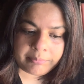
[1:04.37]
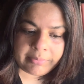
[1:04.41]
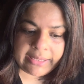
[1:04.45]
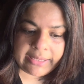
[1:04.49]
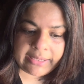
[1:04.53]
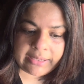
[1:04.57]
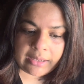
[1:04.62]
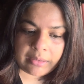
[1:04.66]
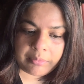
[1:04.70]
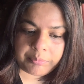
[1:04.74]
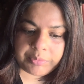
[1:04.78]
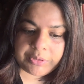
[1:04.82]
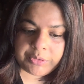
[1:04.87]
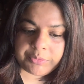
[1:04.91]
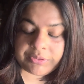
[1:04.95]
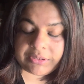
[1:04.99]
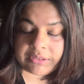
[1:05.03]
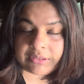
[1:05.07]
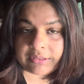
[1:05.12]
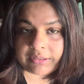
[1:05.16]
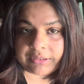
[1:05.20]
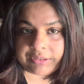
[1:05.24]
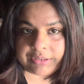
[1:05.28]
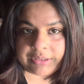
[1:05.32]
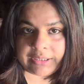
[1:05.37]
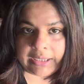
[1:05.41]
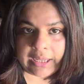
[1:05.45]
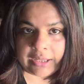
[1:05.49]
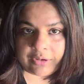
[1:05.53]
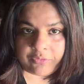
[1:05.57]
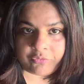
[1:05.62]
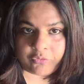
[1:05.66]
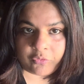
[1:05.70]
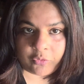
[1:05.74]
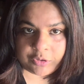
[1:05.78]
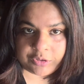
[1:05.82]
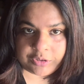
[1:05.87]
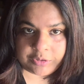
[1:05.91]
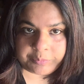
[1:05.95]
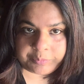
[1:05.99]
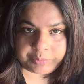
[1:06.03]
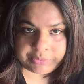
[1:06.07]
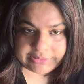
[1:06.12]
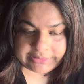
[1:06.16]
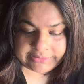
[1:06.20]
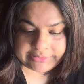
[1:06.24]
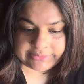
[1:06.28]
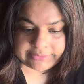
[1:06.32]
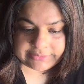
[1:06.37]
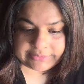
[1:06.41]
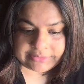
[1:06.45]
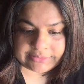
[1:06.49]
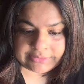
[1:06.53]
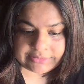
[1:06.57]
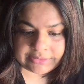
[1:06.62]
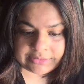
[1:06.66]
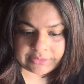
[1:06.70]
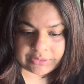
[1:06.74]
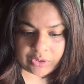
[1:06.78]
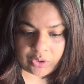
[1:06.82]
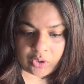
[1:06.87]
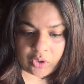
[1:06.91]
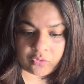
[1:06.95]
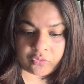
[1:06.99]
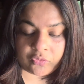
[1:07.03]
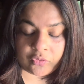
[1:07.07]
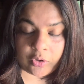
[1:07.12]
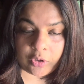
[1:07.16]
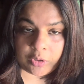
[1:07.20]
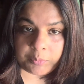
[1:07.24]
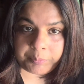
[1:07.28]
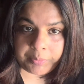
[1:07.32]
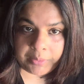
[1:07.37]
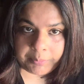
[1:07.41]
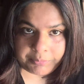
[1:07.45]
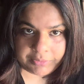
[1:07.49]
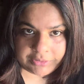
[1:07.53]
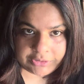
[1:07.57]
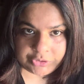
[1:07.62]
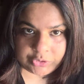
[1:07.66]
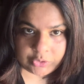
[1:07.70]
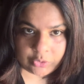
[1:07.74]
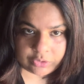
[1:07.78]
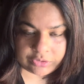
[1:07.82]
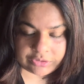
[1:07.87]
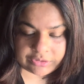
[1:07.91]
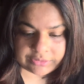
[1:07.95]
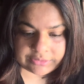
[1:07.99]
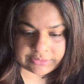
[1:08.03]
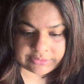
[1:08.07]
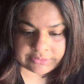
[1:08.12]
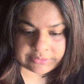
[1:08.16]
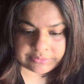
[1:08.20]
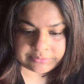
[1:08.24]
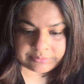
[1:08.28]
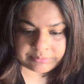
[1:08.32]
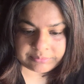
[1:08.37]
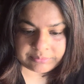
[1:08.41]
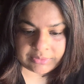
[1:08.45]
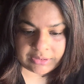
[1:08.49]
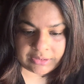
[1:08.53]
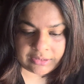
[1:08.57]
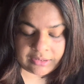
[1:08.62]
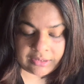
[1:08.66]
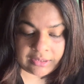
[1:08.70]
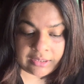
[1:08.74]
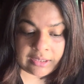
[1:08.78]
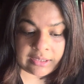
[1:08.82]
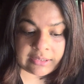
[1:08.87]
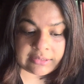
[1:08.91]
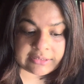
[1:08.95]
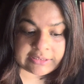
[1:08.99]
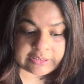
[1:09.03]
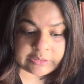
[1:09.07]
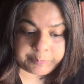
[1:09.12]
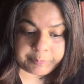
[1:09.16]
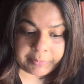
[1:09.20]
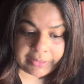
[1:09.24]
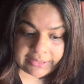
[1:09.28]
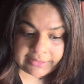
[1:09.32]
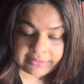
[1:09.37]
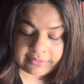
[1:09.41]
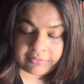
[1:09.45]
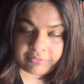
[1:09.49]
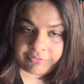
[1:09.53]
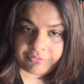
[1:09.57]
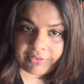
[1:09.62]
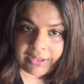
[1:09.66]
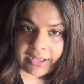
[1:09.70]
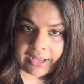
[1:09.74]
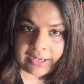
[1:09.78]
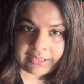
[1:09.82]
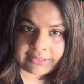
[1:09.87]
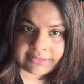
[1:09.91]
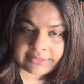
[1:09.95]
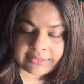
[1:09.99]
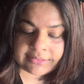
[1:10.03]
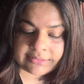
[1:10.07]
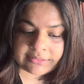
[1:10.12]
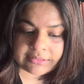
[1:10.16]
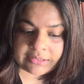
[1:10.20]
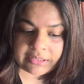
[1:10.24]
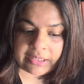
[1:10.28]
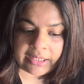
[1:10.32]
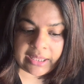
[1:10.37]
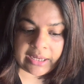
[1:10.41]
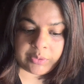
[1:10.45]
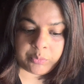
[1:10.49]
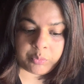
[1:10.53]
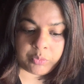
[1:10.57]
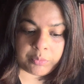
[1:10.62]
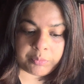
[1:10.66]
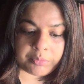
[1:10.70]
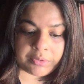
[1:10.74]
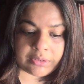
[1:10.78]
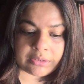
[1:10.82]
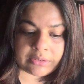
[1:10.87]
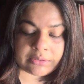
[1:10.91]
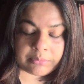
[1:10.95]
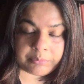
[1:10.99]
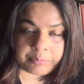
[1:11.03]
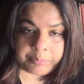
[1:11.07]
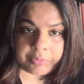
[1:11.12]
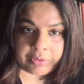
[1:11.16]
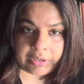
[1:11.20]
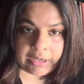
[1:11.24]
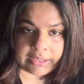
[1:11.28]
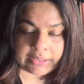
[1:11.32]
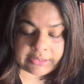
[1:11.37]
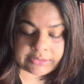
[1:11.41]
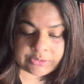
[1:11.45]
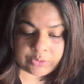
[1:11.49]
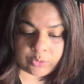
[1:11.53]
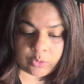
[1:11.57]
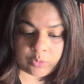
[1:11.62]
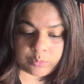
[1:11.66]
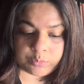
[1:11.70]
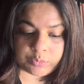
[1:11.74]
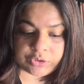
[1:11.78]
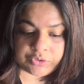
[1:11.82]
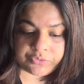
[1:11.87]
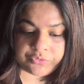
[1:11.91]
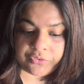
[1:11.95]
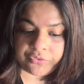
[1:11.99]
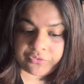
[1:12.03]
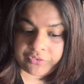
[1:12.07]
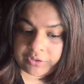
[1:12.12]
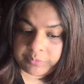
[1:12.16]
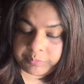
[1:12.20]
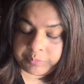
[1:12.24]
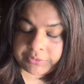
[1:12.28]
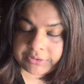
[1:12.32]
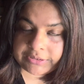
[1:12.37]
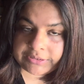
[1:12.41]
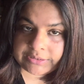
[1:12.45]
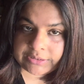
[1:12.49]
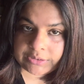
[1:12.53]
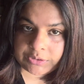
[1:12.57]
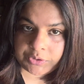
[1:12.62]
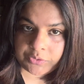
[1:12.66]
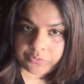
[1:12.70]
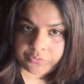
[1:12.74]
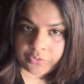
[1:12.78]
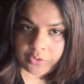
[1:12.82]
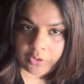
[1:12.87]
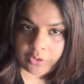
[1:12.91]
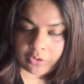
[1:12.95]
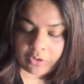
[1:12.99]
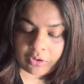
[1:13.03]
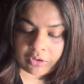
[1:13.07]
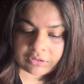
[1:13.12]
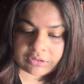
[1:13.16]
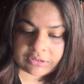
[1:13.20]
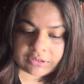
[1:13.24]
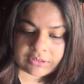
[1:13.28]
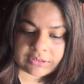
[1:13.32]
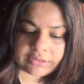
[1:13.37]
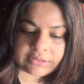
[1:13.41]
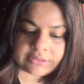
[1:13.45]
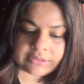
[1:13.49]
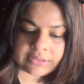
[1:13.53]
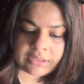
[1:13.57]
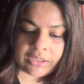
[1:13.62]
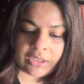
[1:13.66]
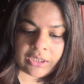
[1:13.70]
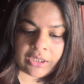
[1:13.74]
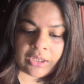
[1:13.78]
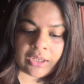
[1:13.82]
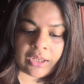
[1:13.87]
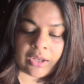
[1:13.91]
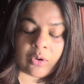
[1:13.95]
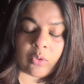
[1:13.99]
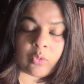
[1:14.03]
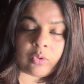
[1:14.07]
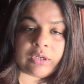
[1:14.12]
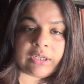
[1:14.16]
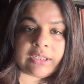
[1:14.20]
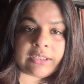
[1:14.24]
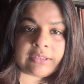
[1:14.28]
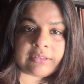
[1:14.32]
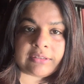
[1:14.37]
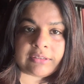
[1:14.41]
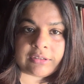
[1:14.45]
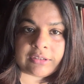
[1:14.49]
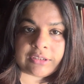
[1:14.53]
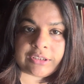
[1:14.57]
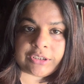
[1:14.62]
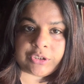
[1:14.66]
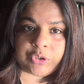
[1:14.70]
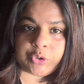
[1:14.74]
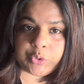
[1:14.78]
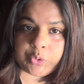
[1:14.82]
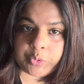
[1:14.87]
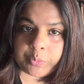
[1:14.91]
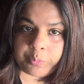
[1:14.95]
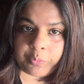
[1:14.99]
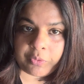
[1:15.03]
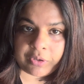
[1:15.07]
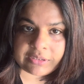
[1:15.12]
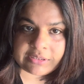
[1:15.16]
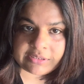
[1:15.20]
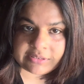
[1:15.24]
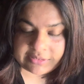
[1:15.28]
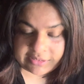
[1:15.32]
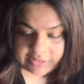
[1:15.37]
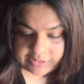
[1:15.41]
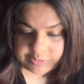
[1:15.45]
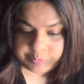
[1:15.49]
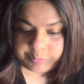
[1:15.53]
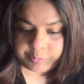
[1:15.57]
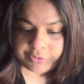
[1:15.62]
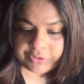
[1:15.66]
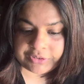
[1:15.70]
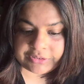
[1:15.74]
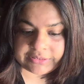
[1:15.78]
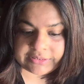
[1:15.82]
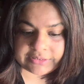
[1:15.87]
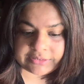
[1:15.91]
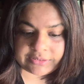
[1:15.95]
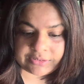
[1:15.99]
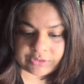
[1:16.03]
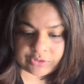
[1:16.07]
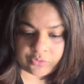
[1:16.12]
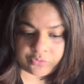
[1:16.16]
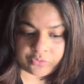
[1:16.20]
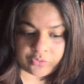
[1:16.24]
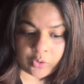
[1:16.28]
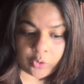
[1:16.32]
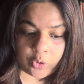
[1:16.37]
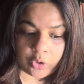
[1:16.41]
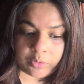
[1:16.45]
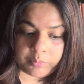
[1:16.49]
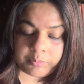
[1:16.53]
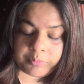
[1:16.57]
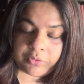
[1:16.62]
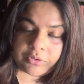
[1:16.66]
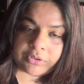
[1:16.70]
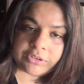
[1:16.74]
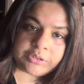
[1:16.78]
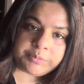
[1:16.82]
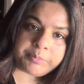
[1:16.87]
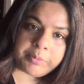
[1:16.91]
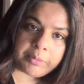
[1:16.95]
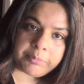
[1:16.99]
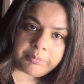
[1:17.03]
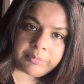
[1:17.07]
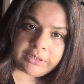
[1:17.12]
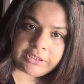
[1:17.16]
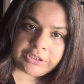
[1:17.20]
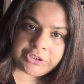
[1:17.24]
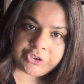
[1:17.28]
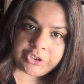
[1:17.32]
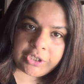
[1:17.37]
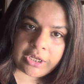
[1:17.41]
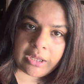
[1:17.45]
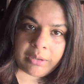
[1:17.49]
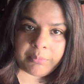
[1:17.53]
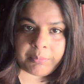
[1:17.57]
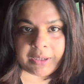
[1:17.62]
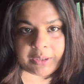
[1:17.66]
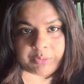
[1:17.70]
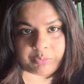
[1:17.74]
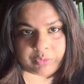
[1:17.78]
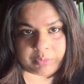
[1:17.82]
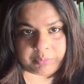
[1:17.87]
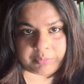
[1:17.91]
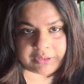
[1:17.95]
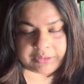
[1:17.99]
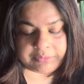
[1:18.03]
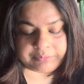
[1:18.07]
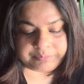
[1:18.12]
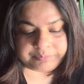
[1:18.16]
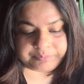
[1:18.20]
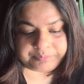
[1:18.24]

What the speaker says: make up between 30 and 40% of all published authors. Despite the fact that women comprise almost 50% of all authors, only 32.6% of all books published are by women.